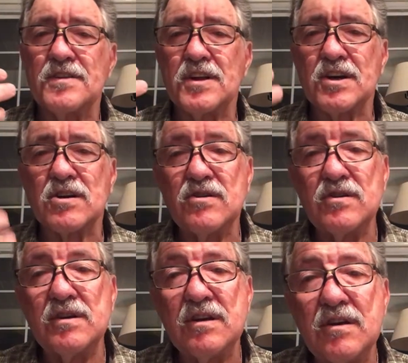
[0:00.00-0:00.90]
the
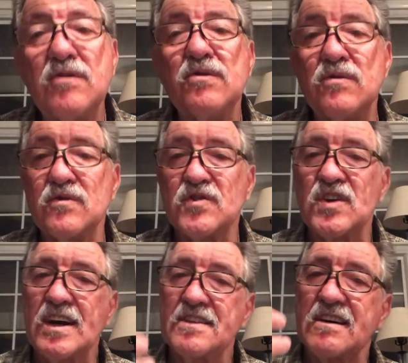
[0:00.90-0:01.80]
good news,
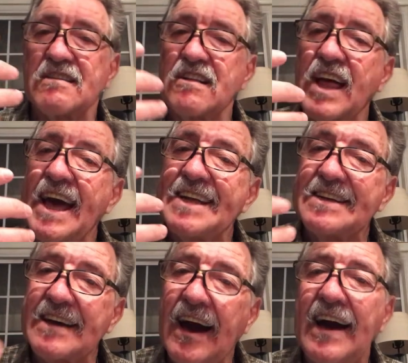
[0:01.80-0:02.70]
the glad
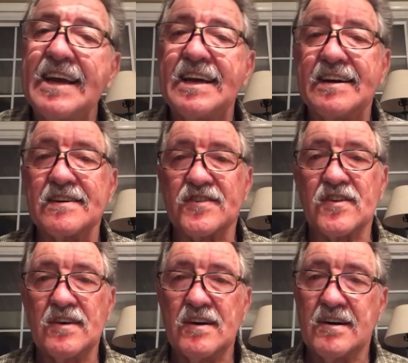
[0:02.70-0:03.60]
tidings
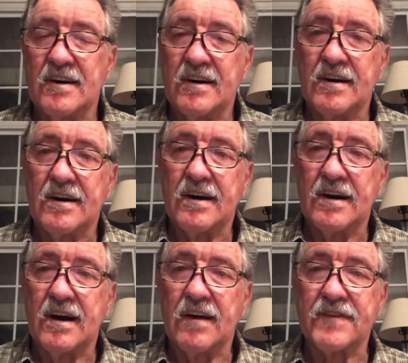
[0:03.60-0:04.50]

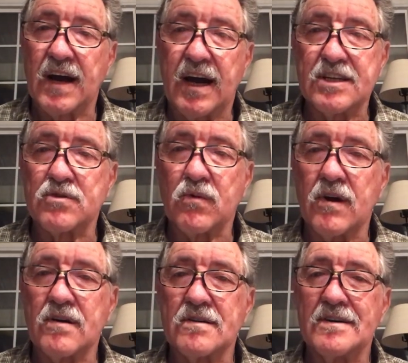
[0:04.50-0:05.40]
of God's
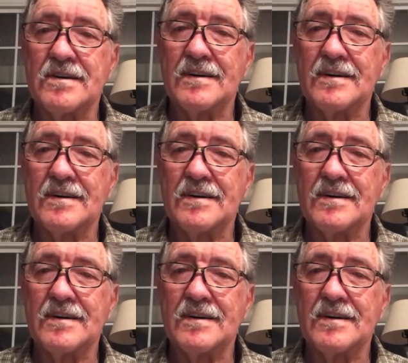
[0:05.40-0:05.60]
word.